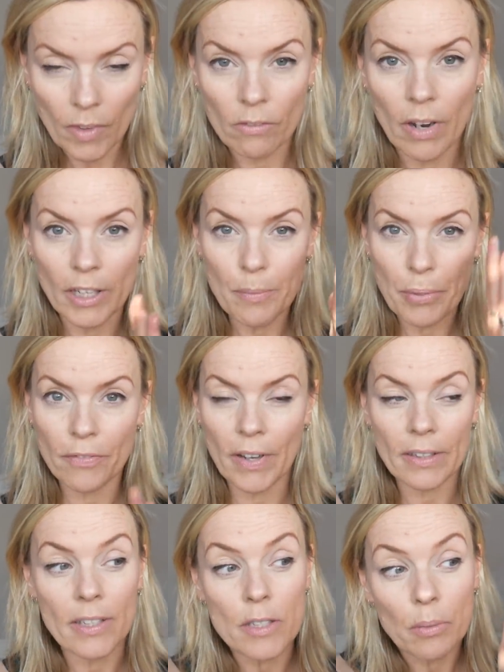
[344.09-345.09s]
But I'm going to
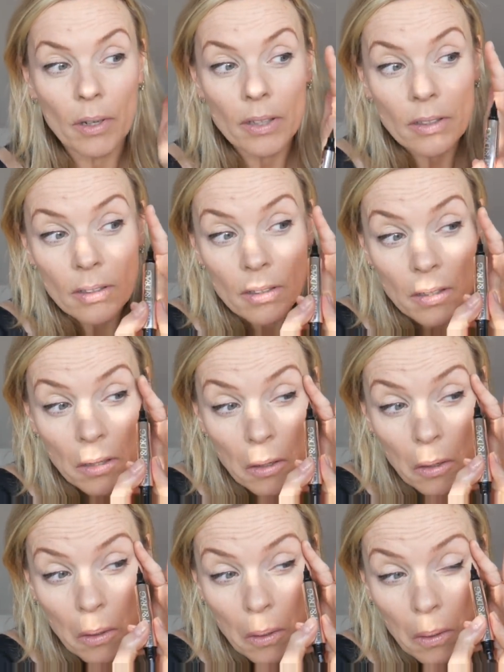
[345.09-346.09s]
perfect this one.
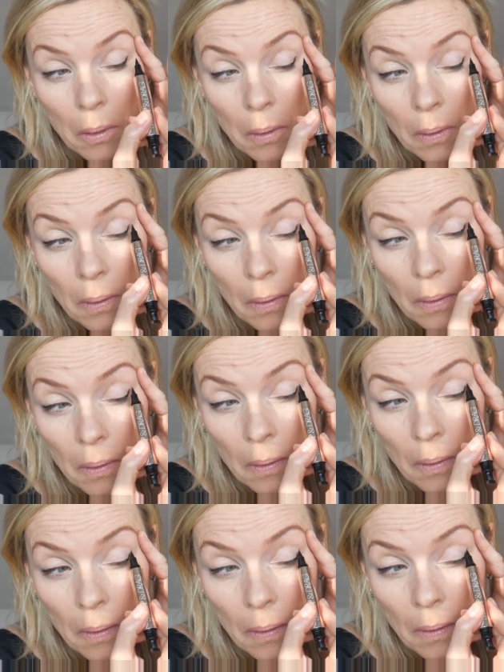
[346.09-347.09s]

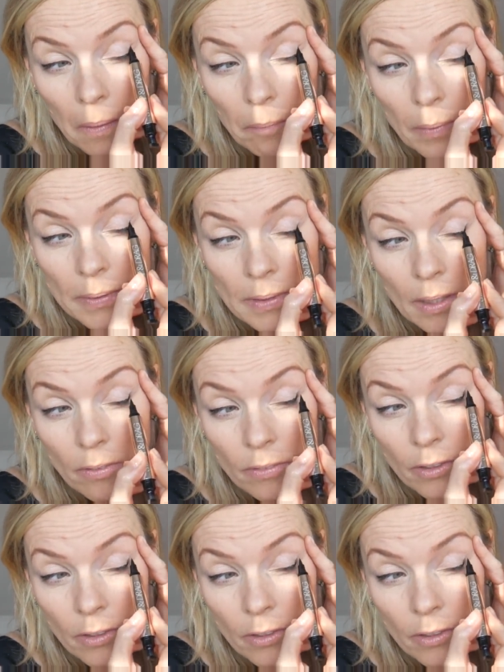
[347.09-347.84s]
Look at myself.